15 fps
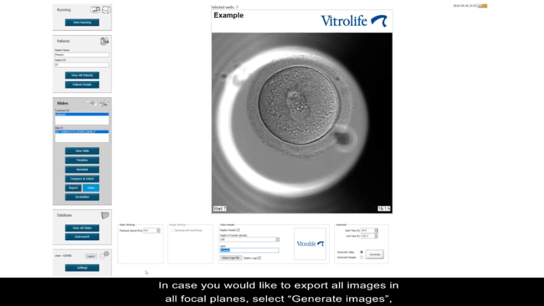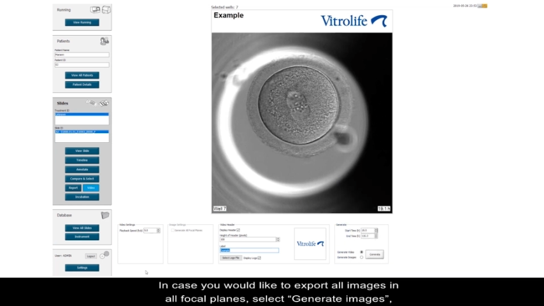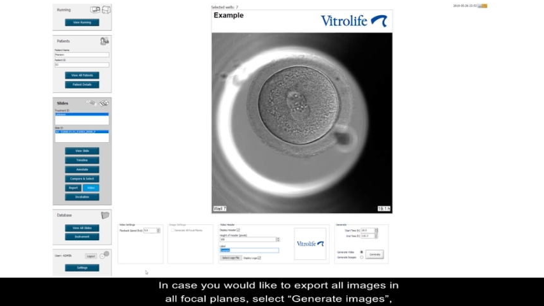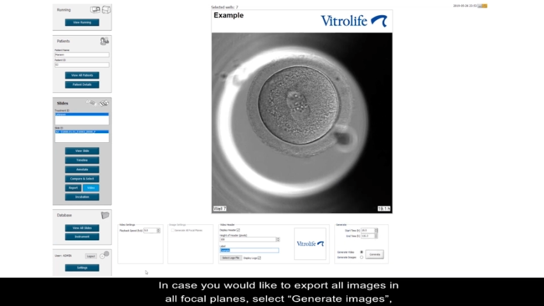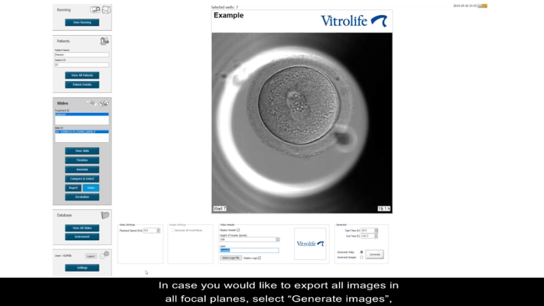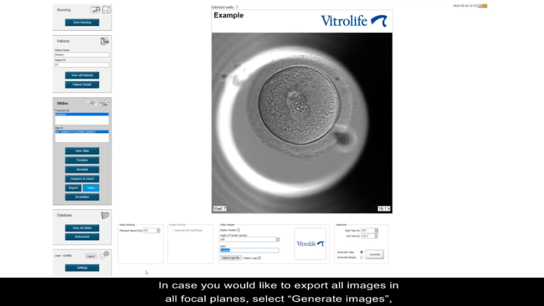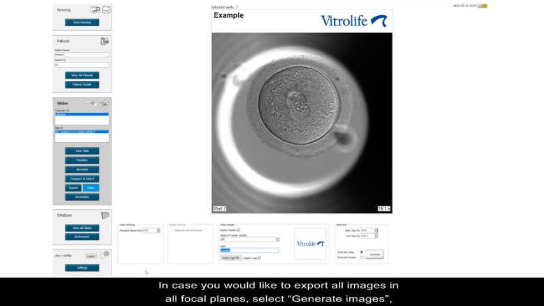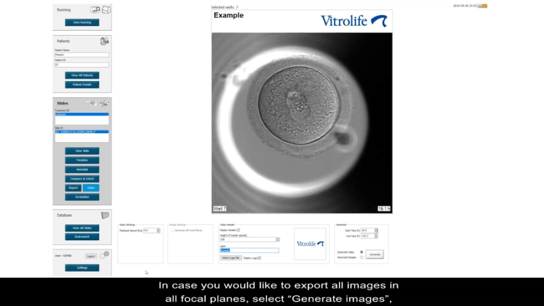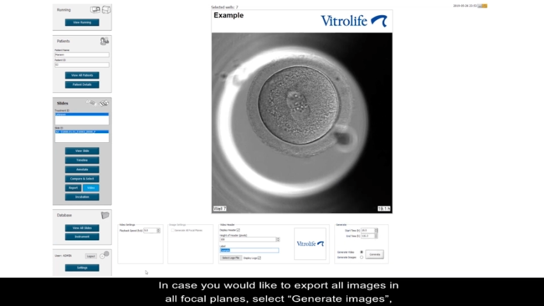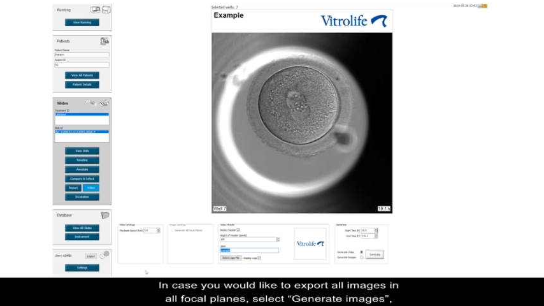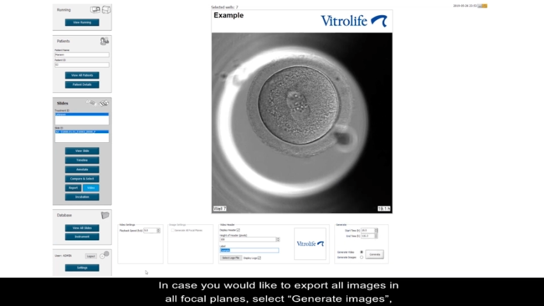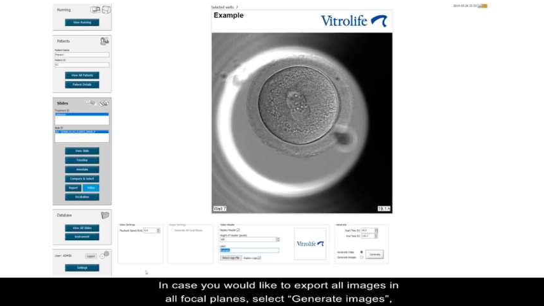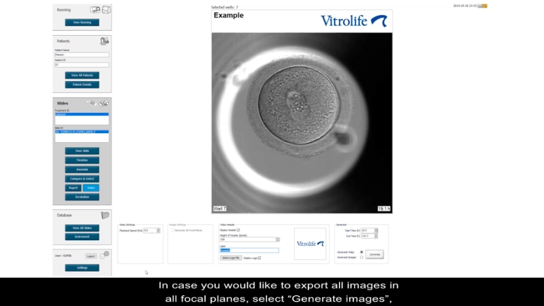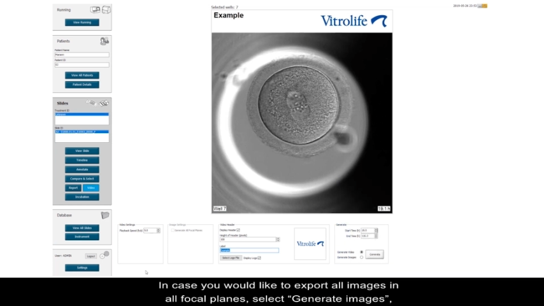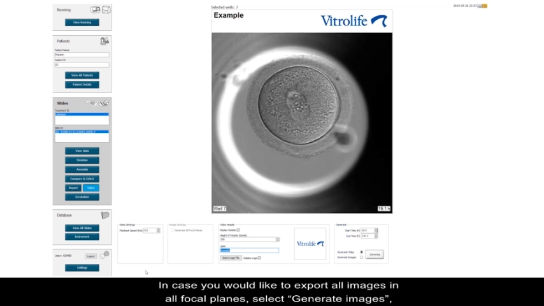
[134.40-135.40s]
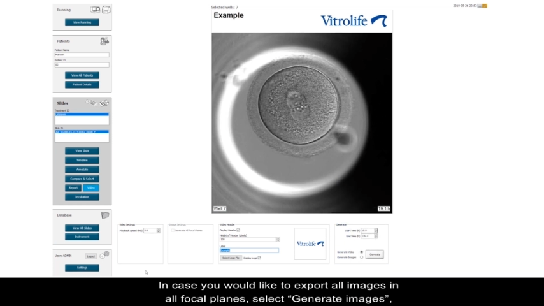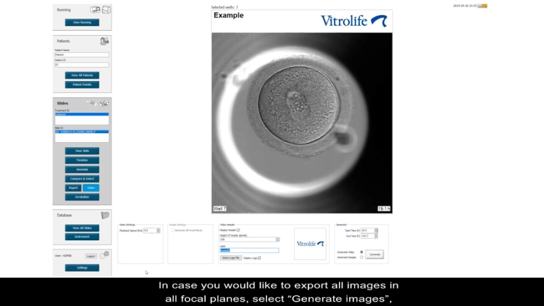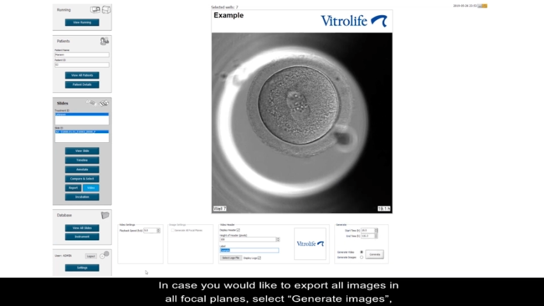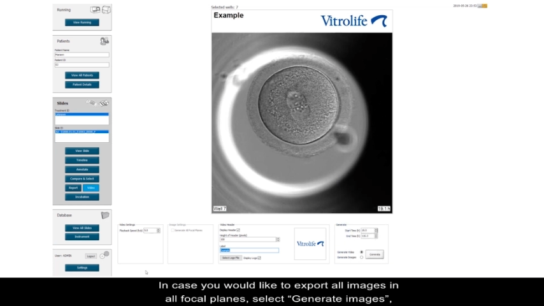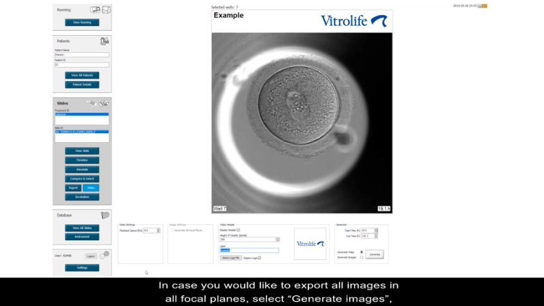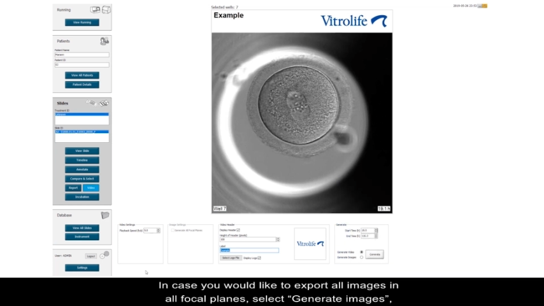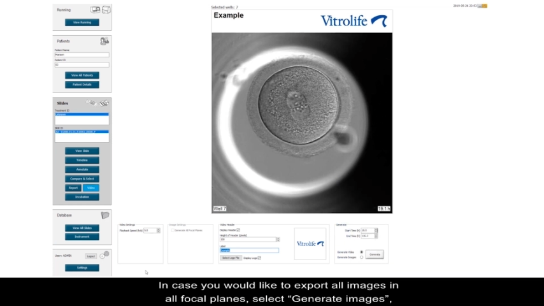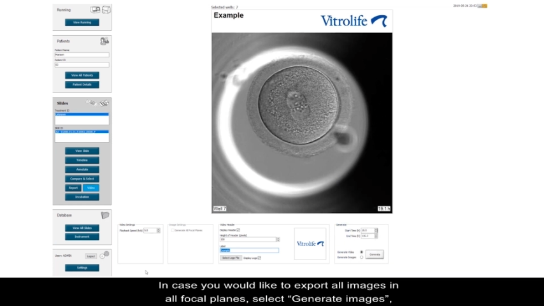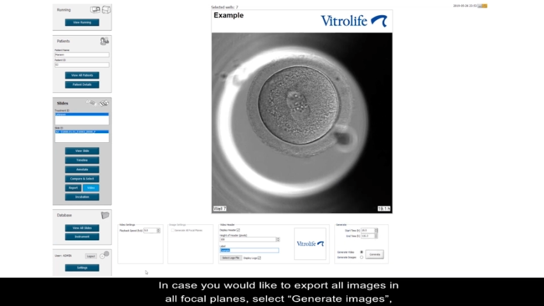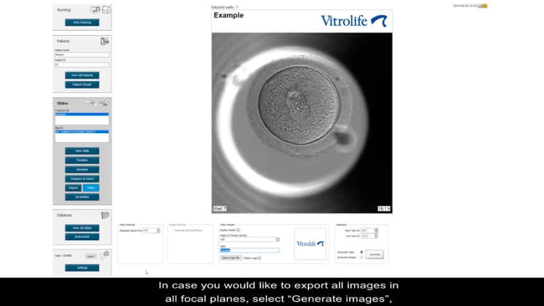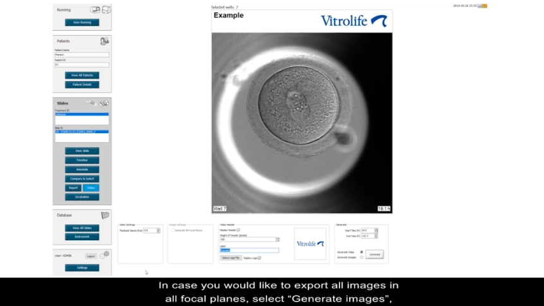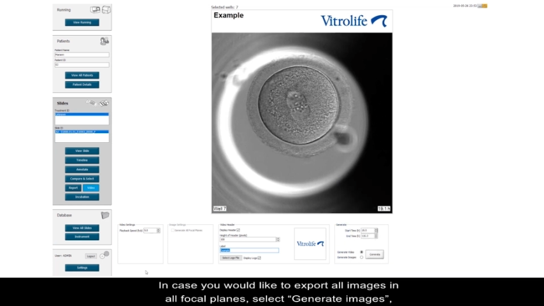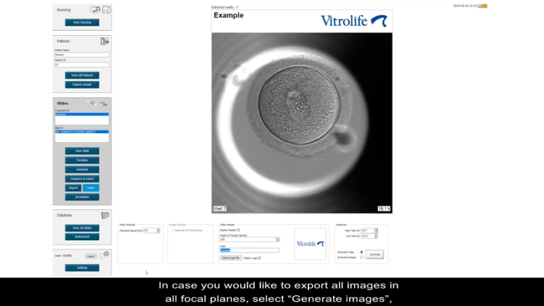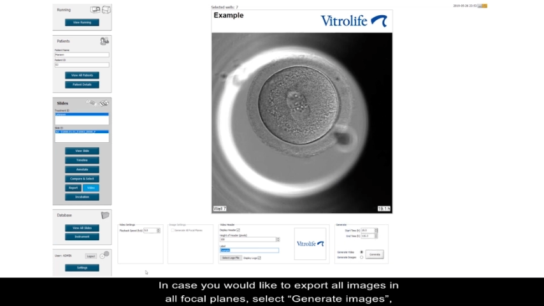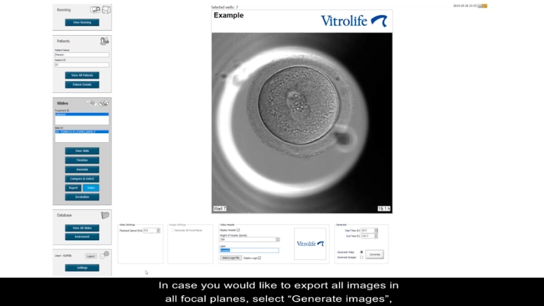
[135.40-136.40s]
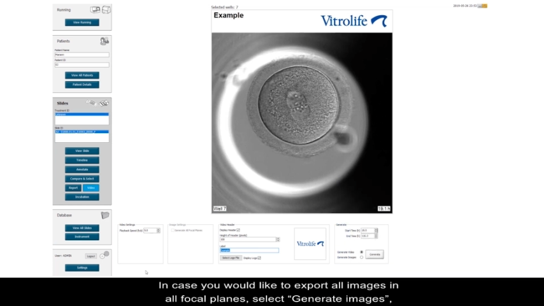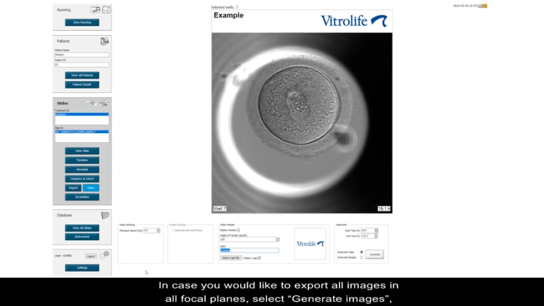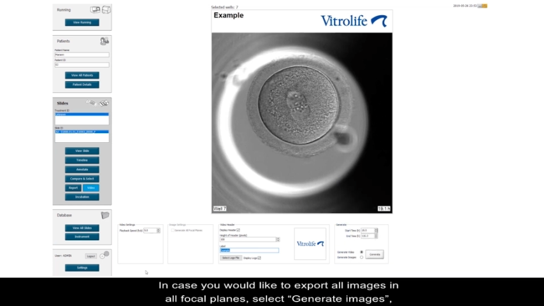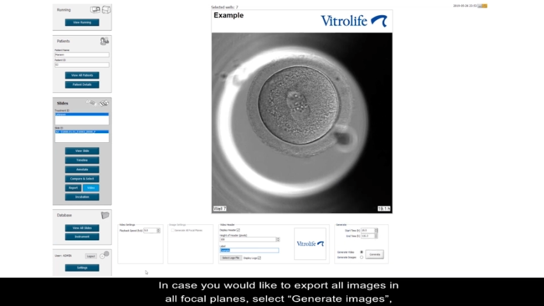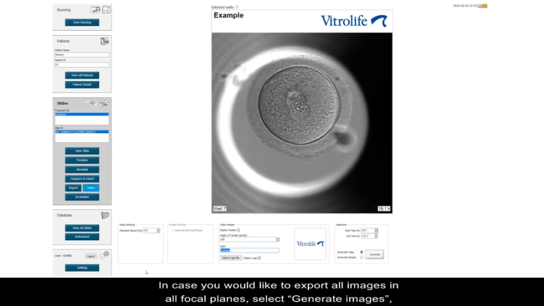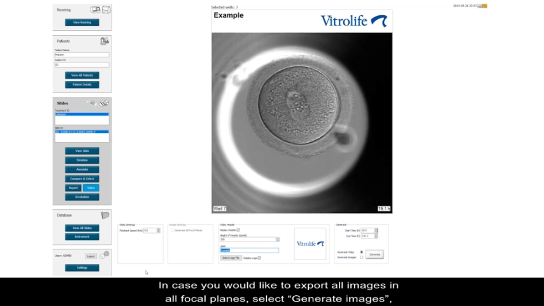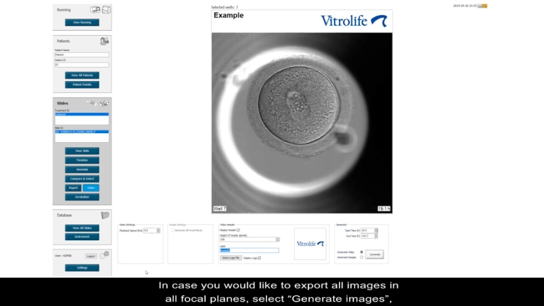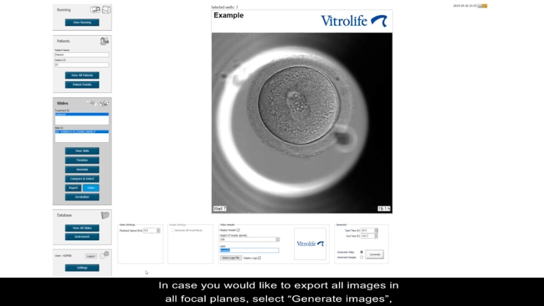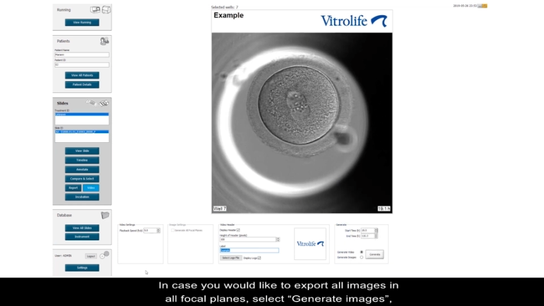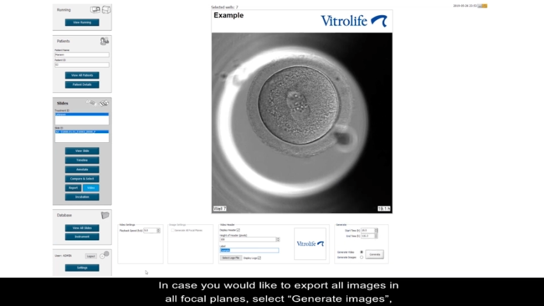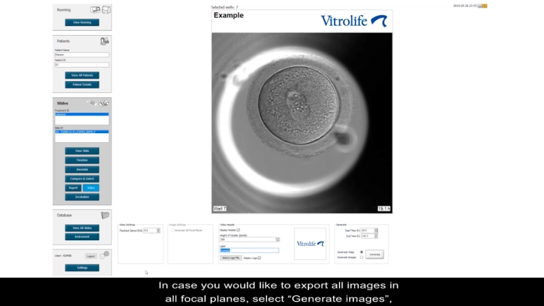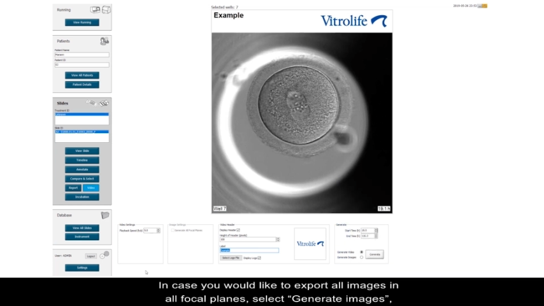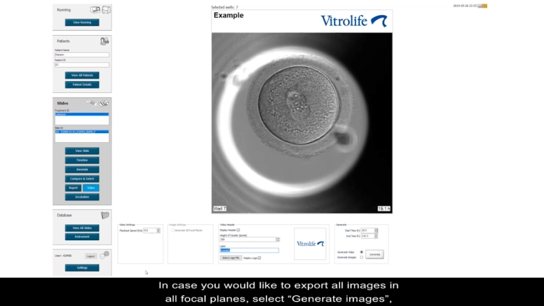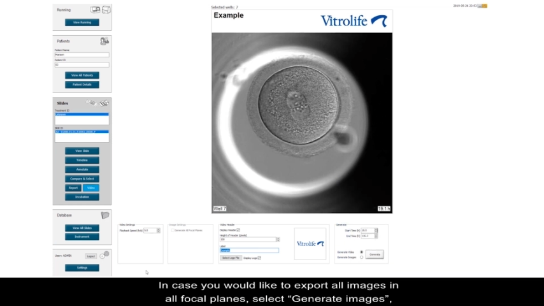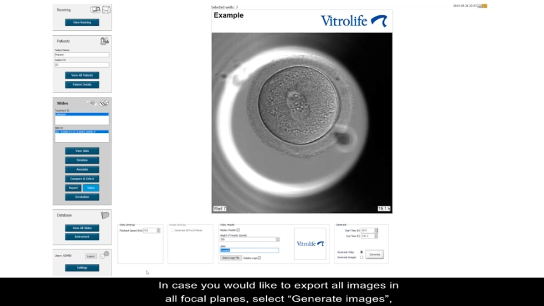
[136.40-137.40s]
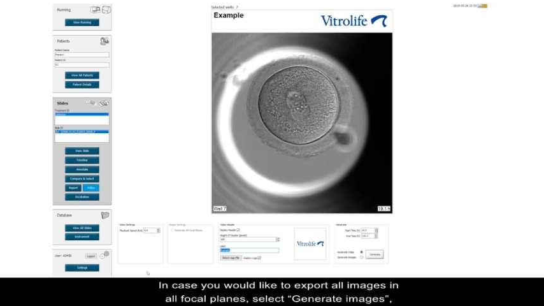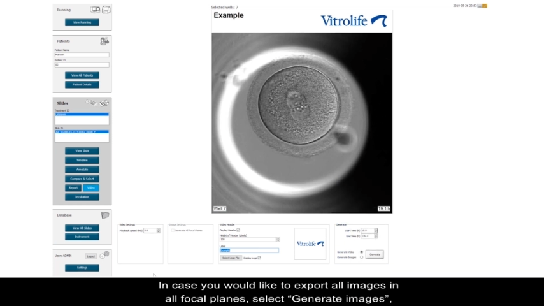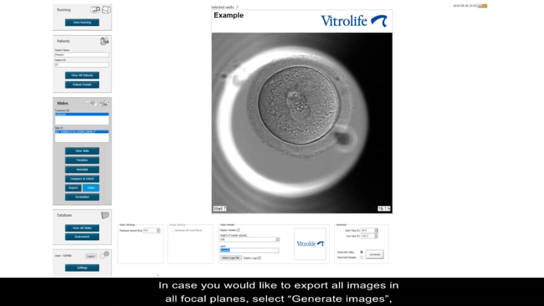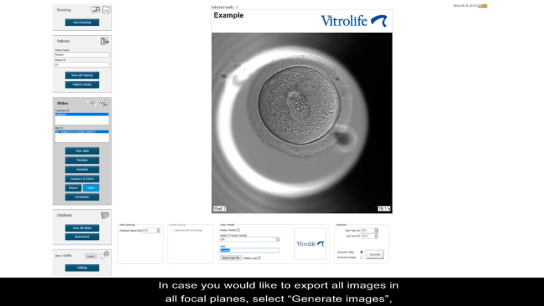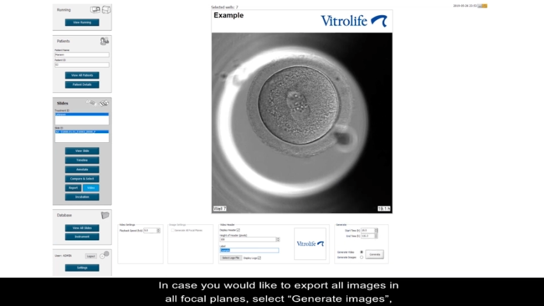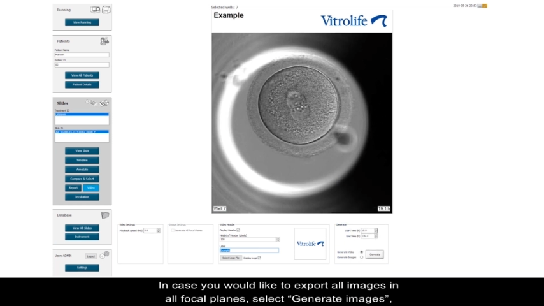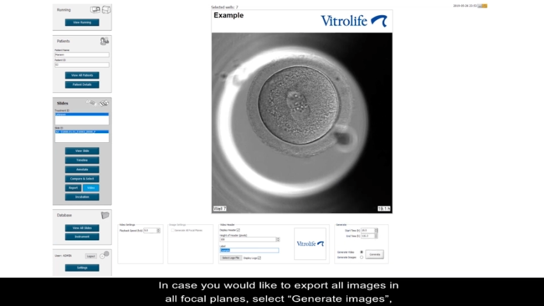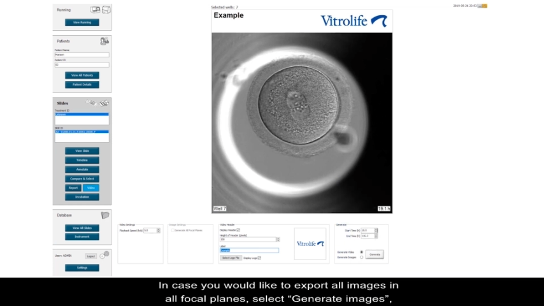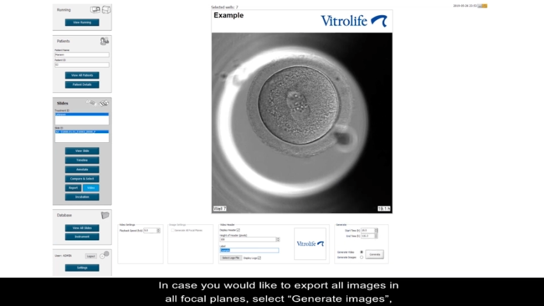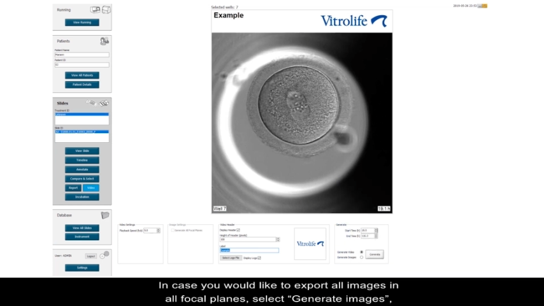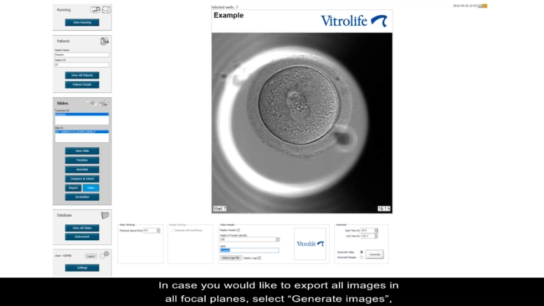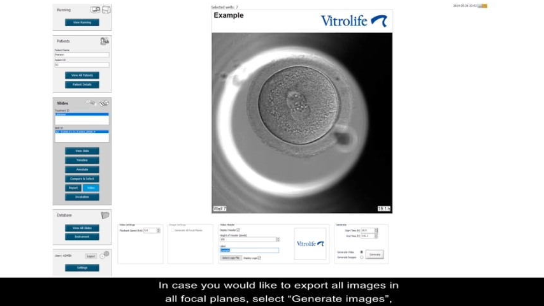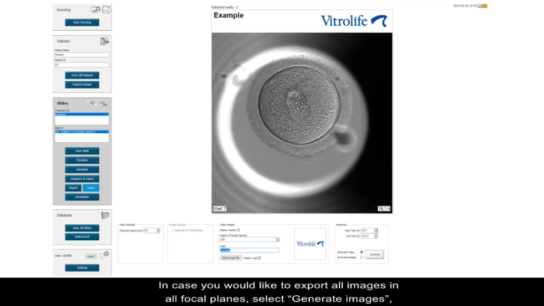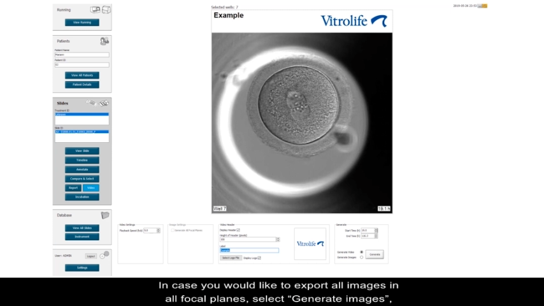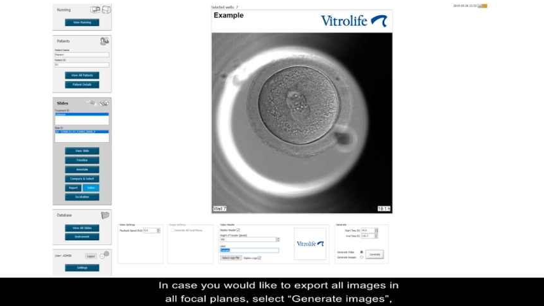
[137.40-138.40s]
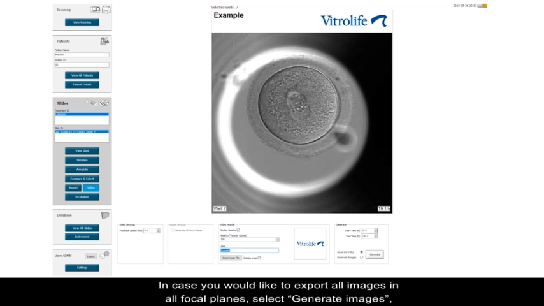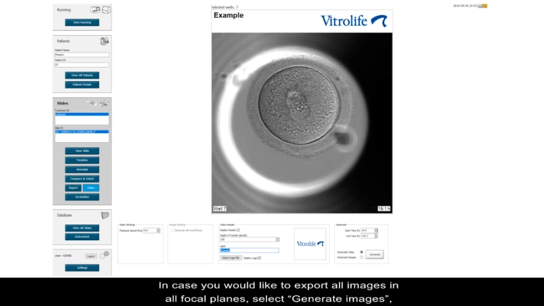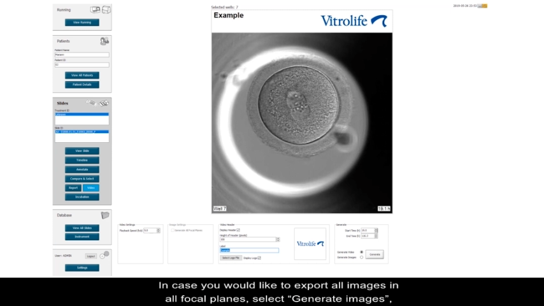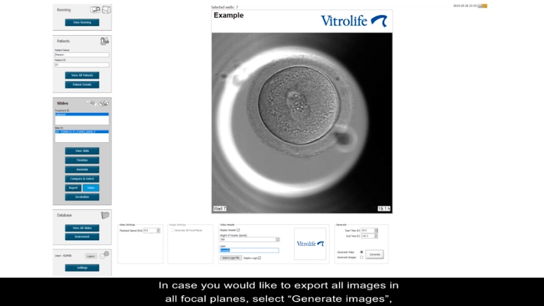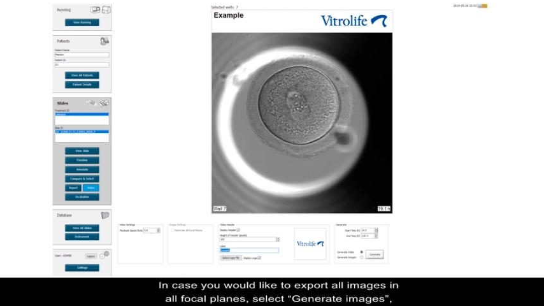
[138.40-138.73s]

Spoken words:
(no speaker visible)